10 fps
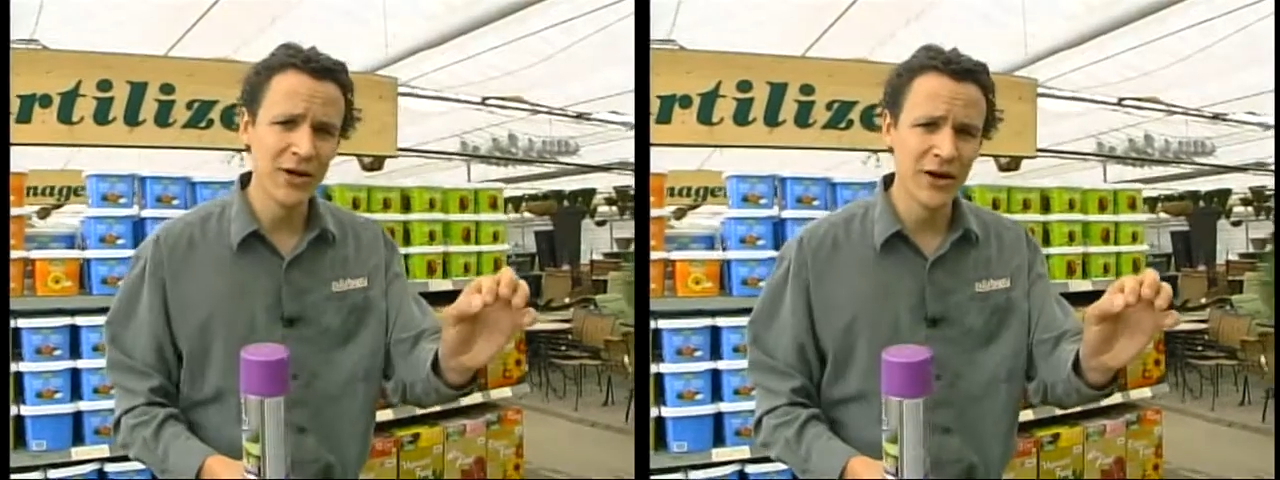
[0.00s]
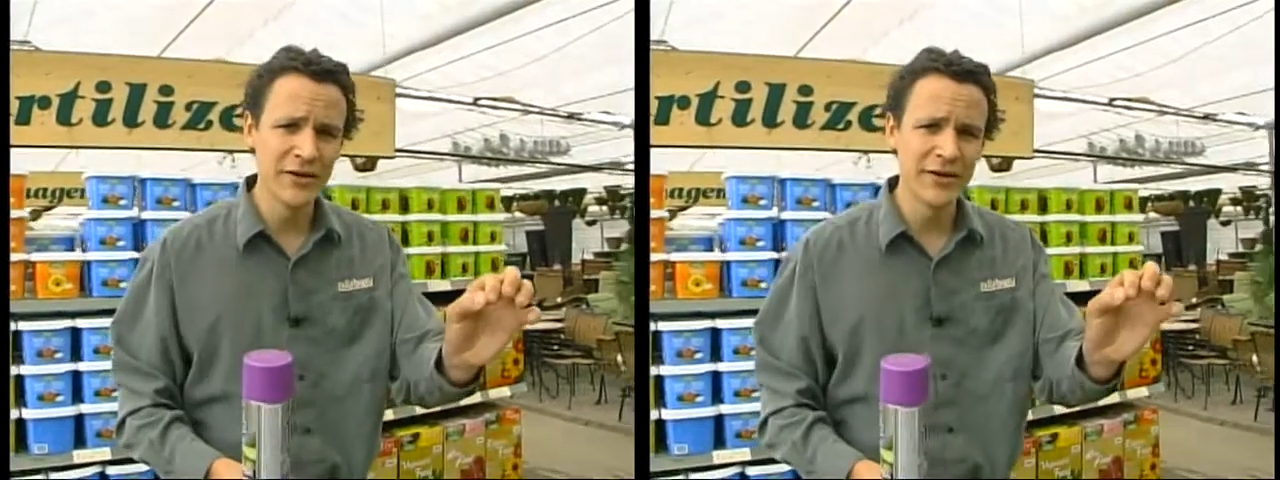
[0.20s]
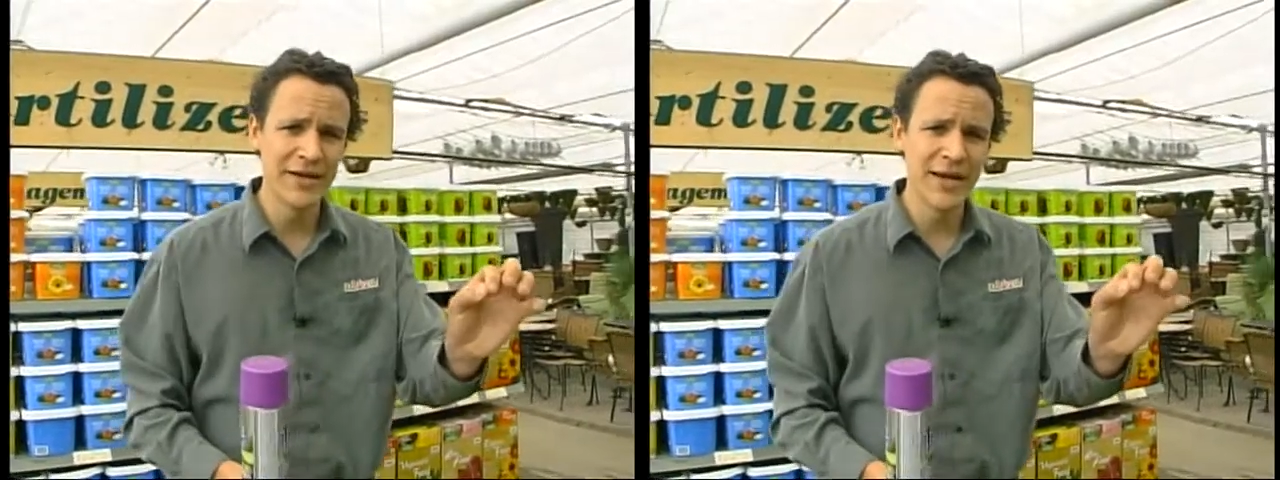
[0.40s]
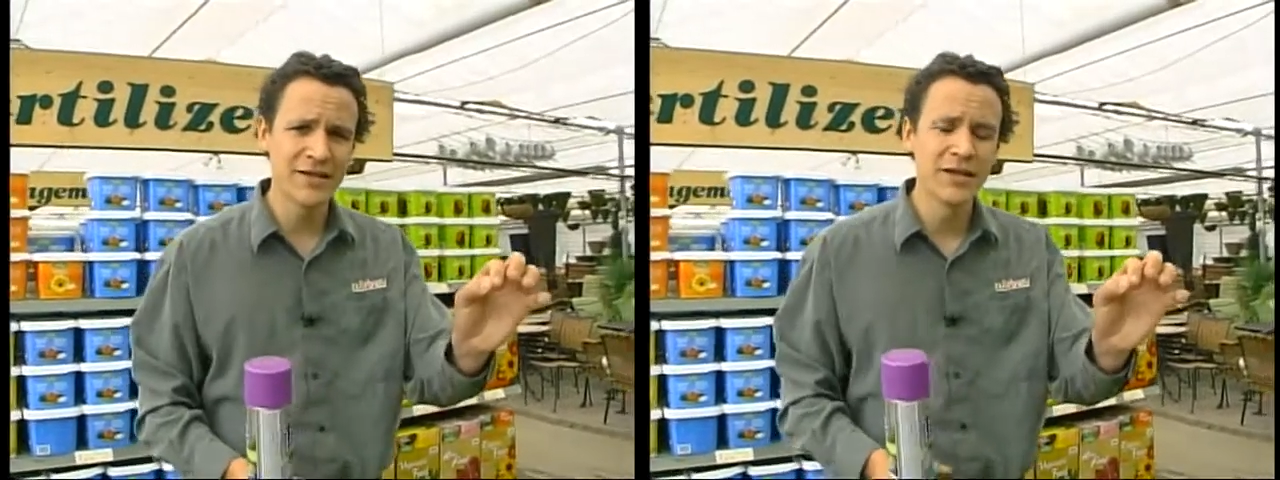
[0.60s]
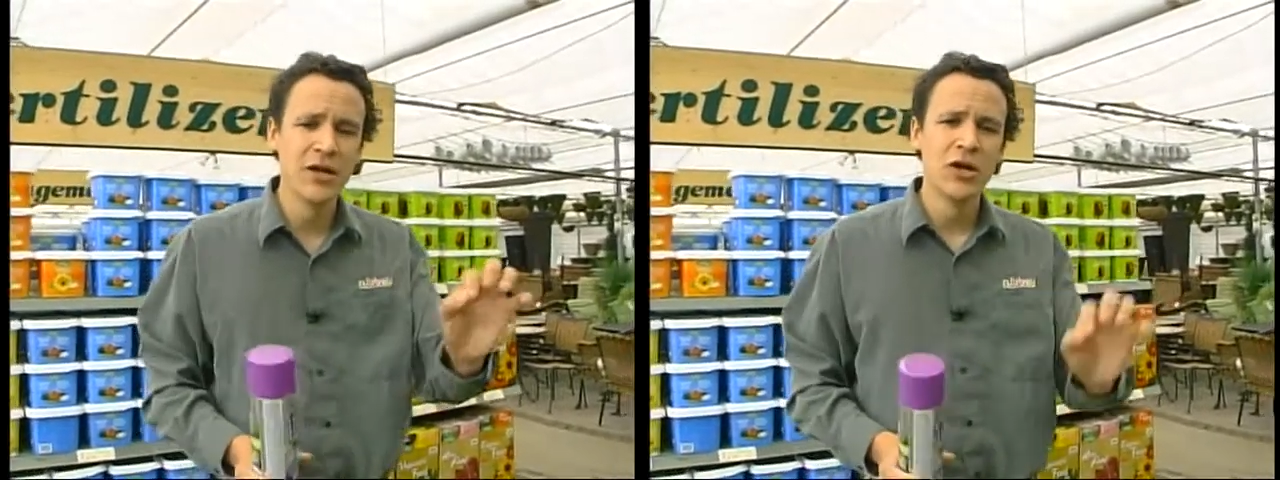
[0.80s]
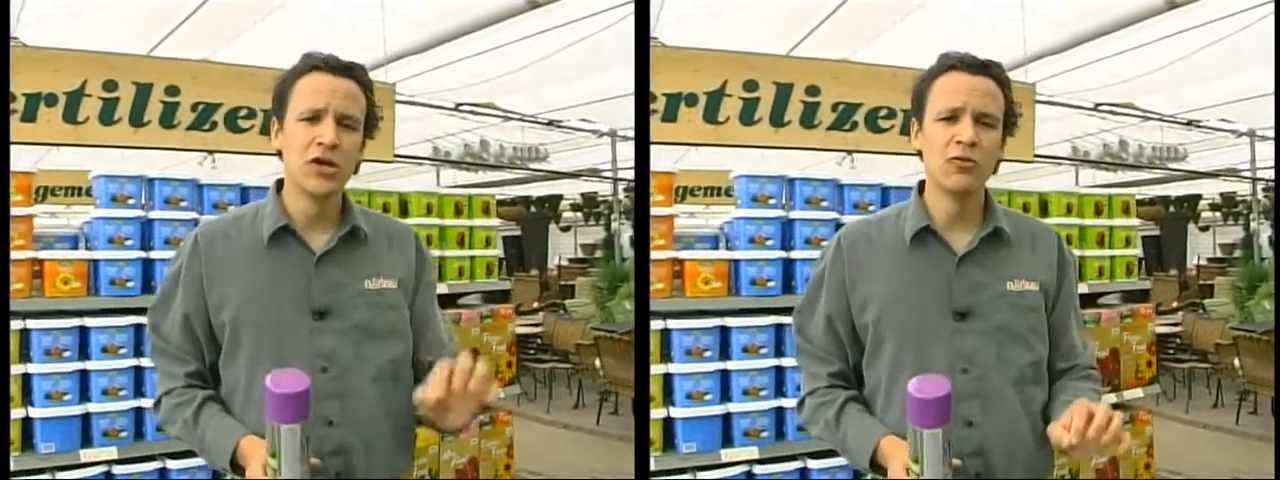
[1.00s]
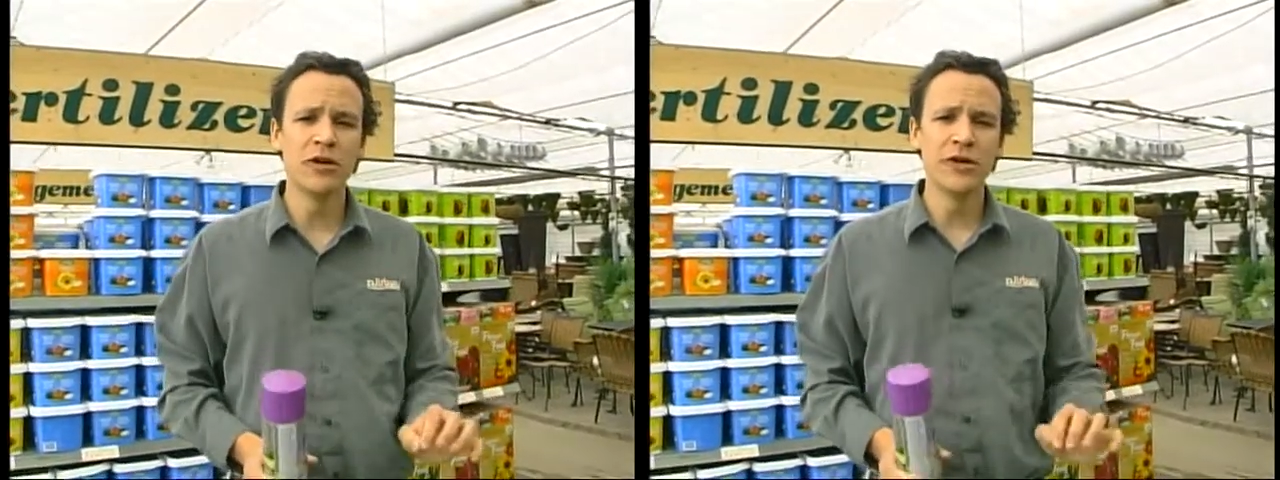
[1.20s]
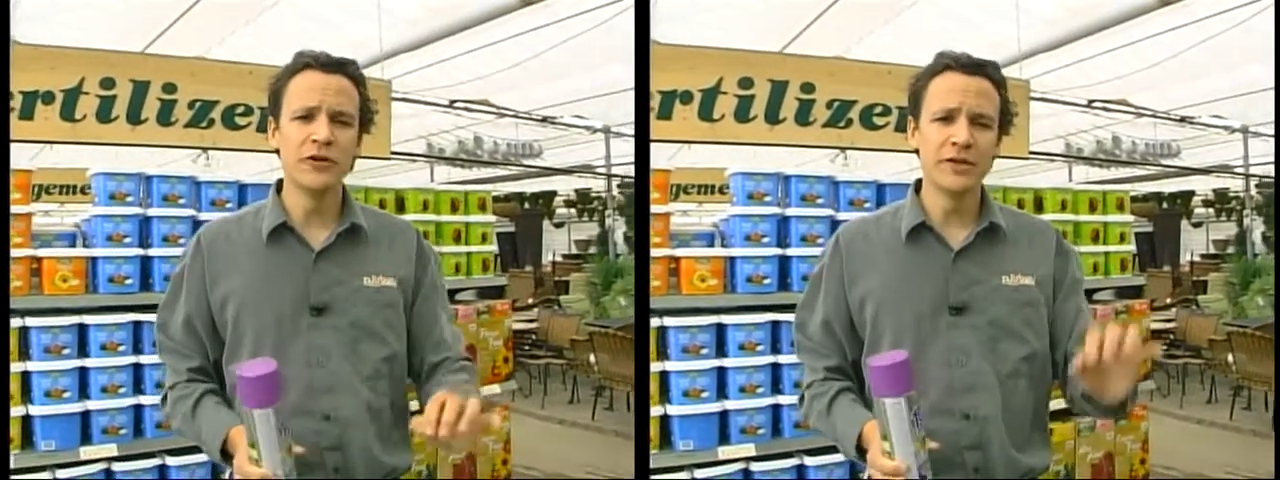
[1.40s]
onto the nest. You
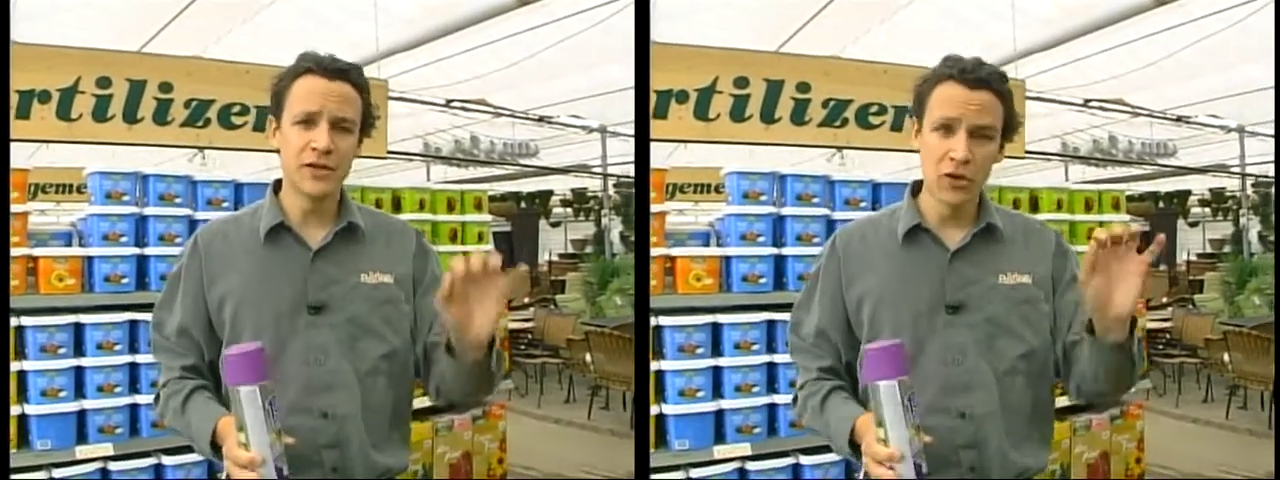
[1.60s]
want to do this